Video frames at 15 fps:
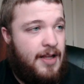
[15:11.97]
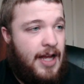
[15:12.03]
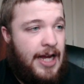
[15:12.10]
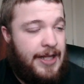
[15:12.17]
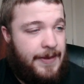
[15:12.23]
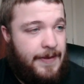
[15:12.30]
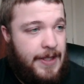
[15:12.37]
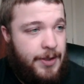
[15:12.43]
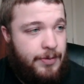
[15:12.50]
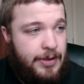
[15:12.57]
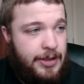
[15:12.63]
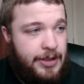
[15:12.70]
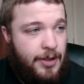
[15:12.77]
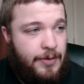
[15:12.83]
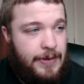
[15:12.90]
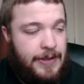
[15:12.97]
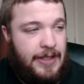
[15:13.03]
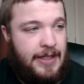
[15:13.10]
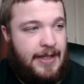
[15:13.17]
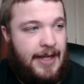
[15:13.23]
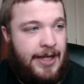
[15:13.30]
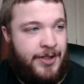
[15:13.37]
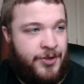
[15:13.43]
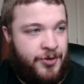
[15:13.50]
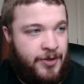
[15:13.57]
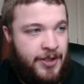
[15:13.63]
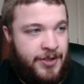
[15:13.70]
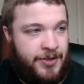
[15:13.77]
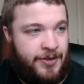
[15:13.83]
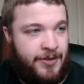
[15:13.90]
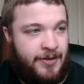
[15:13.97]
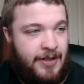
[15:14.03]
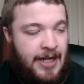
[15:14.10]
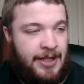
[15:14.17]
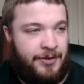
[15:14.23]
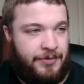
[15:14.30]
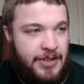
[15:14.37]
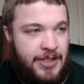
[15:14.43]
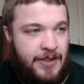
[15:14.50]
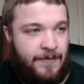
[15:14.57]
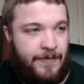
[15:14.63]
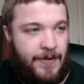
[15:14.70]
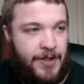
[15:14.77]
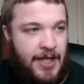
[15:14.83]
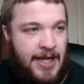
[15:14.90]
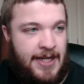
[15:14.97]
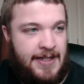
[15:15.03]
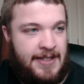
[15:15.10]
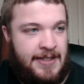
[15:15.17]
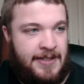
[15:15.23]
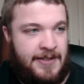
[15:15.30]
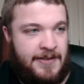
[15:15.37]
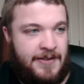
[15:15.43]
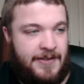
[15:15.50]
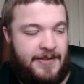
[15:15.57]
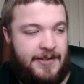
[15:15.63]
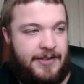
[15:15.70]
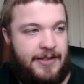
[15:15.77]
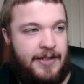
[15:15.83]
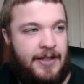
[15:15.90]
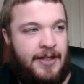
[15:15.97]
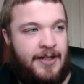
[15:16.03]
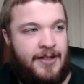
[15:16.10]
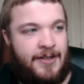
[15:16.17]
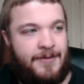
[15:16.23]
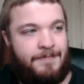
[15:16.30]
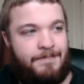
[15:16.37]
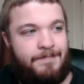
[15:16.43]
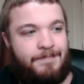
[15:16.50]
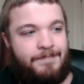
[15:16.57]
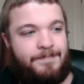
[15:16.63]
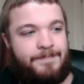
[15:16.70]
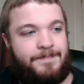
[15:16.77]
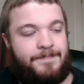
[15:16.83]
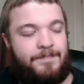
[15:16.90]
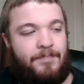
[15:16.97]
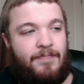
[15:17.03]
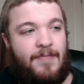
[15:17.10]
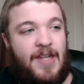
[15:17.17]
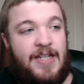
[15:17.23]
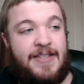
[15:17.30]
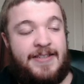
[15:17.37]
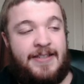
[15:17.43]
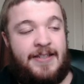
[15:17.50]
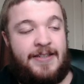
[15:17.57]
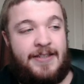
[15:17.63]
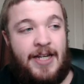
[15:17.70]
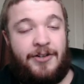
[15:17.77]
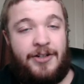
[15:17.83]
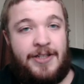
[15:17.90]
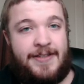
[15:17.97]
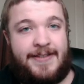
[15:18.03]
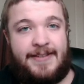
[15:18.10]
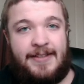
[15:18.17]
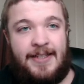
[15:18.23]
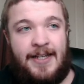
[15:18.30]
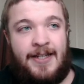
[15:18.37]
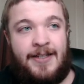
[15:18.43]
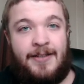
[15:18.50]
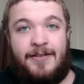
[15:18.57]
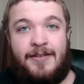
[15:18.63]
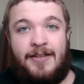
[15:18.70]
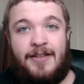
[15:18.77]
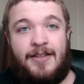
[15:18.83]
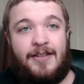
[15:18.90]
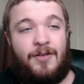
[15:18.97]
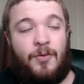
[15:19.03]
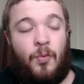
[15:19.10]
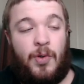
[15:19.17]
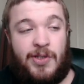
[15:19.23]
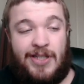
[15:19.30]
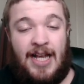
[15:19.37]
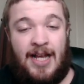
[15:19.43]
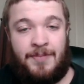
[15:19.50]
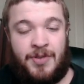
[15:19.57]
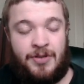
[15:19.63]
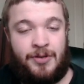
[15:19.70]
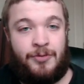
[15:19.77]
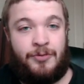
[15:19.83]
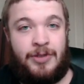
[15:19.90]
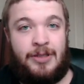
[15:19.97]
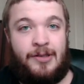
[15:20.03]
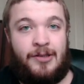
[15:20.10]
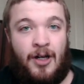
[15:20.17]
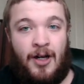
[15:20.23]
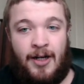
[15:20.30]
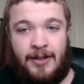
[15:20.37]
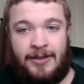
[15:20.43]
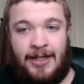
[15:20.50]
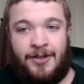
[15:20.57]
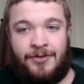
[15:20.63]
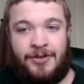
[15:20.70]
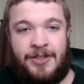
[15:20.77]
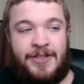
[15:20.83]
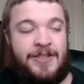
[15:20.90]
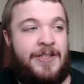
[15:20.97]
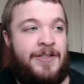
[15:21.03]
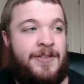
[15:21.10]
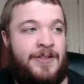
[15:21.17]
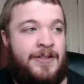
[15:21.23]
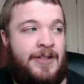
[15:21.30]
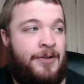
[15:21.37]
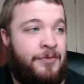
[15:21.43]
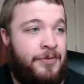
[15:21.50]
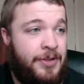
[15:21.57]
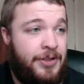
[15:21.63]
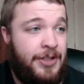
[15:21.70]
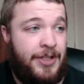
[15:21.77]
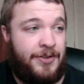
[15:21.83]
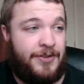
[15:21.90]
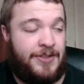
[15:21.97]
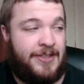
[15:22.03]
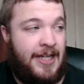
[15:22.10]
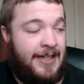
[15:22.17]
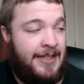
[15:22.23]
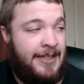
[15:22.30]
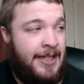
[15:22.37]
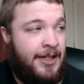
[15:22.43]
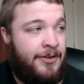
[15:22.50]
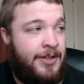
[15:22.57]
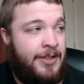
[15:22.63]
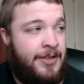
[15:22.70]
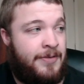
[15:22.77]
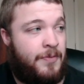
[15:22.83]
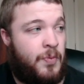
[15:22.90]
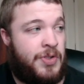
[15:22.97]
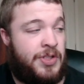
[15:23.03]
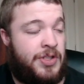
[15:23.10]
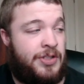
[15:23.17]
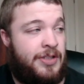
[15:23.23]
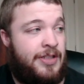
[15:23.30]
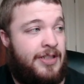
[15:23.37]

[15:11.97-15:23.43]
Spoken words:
I think we're going to go with edge rusher, and the reason for that is that Darius Slay was absolutely locked down this season, and really their secondary was